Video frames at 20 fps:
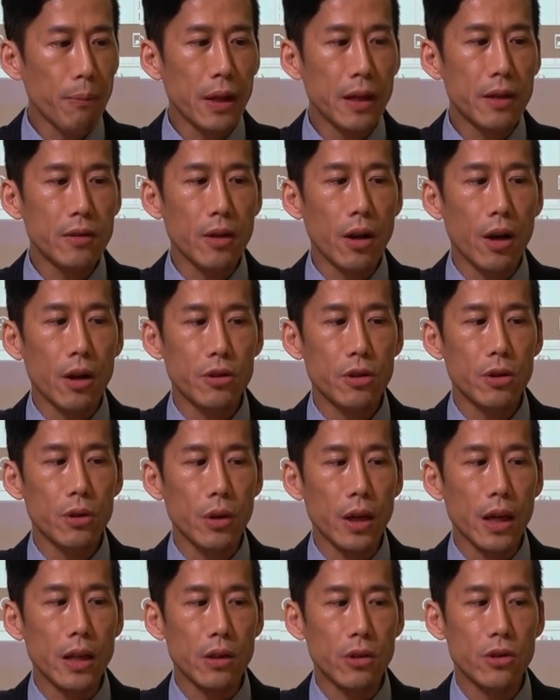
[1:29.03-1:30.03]
please
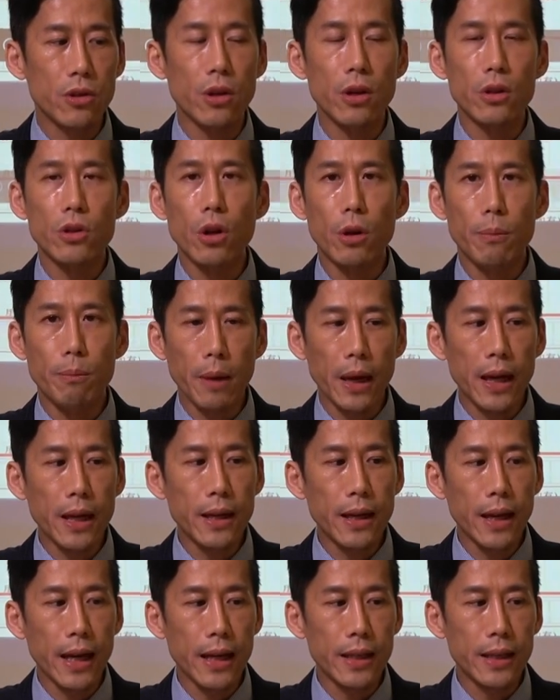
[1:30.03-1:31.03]
also insert your
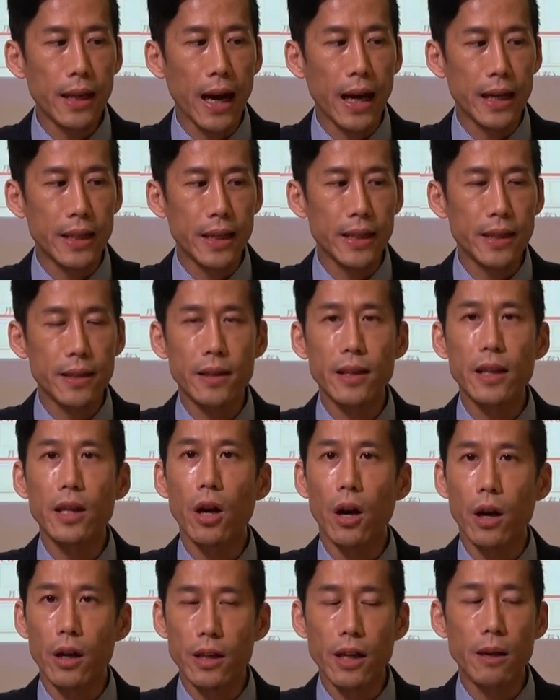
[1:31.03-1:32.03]
mainland identity
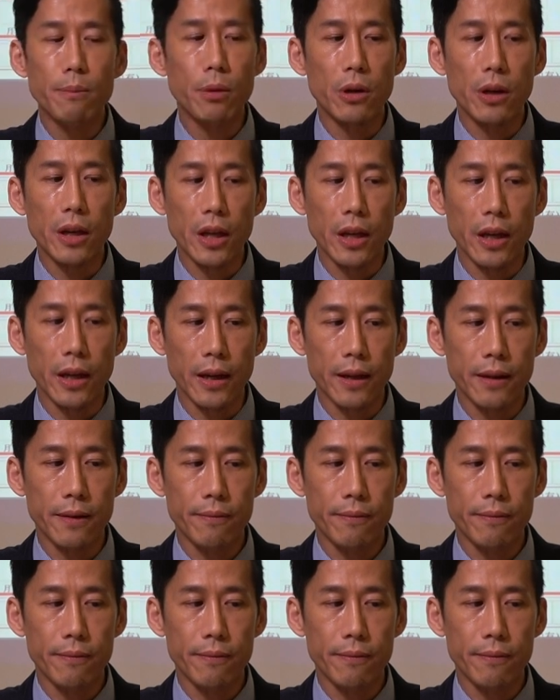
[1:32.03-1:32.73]
card number here.